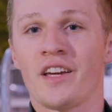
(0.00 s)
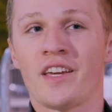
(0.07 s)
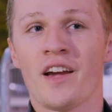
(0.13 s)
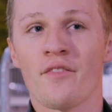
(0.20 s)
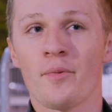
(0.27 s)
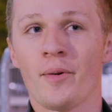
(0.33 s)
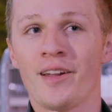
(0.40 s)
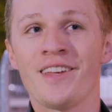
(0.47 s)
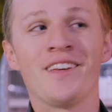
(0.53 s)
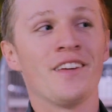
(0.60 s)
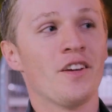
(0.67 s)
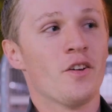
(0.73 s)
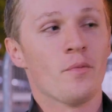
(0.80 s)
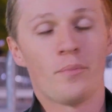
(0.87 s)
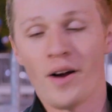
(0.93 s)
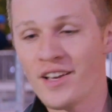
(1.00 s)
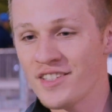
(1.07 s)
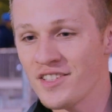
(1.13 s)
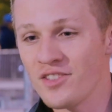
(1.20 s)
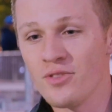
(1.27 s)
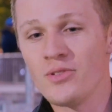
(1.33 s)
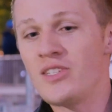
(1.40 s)
Like, everybody
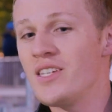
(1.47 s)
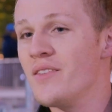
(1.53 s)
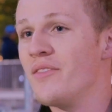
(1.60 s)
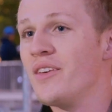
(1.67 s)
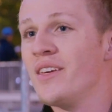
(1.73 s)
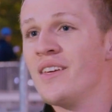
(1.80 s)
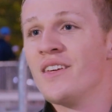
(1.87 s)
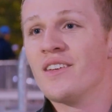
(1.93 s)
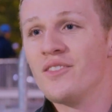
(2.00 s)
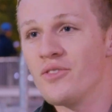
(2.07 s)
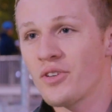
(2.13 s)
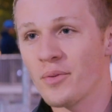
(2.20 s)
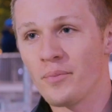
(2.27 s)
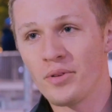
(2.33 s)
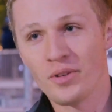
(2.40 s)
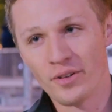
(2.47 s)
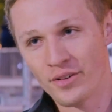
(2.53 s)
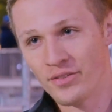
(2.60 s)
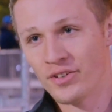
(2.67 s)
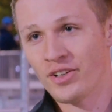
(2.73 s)
buys a new TV, a new computer